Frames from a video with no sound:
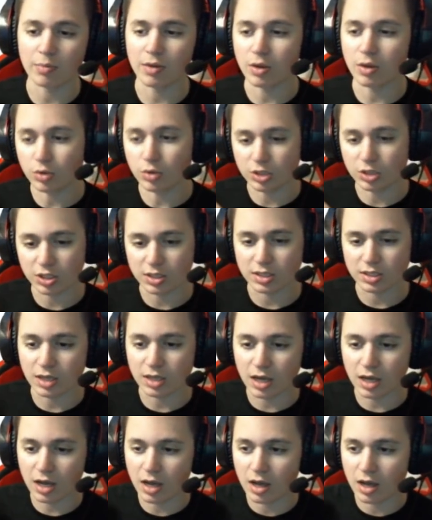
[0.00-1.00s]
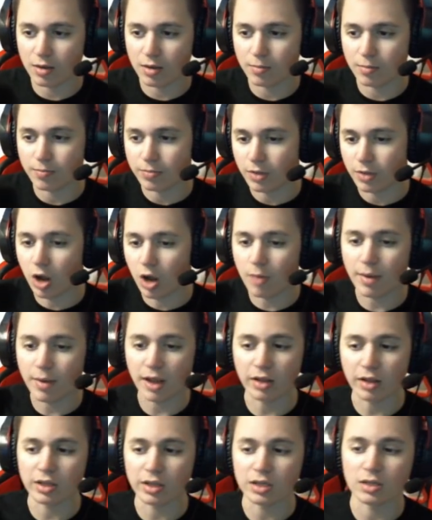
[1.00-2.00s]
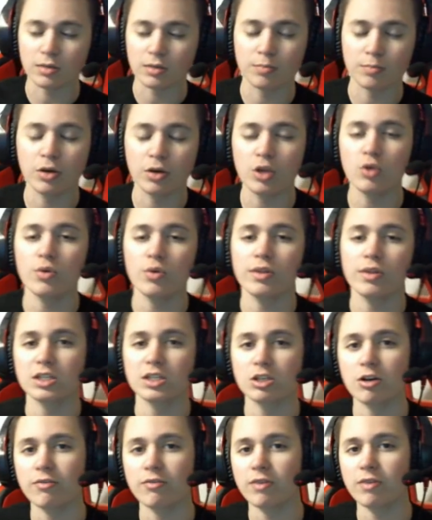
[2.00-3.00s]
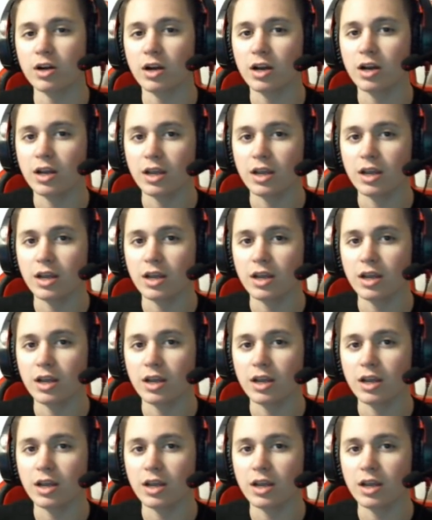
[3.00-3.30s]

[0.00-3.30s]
It will just uh, automatically put you in the server,